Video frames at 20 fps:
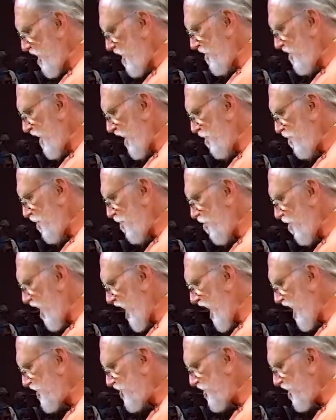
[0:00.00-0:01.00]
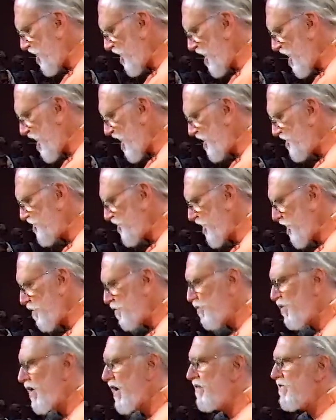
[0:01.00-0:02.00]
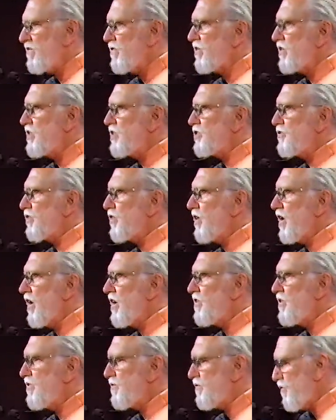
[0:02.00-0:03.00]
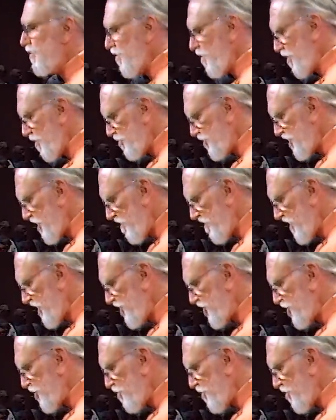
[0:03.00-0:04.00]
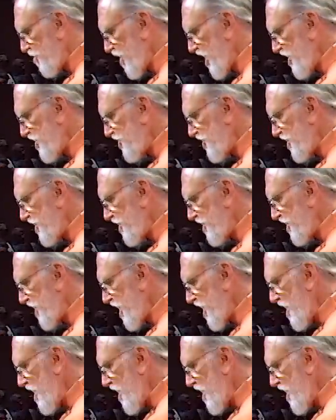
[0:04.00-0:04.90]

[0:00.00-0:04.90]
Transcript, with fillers: They will rationalize their preference for other forms of inspiration